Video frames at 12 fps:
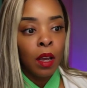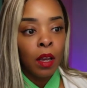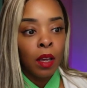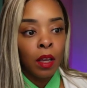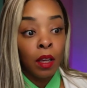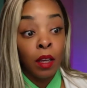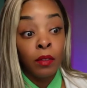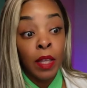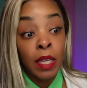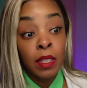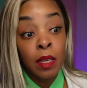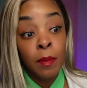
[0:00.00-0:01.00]
if they
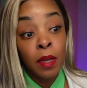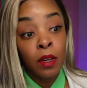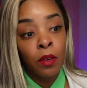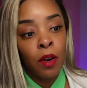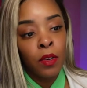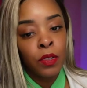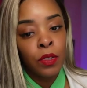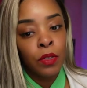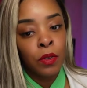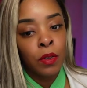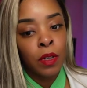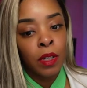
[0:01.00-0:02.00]
see me in a grocery
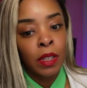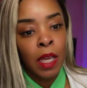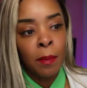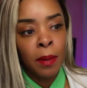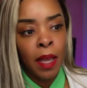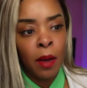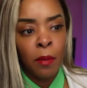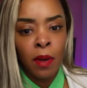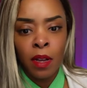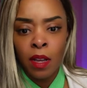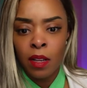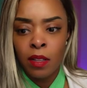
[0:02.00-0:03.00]
store, they be like,
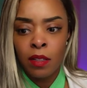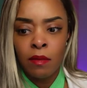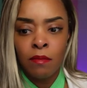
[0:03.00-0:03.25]
"What?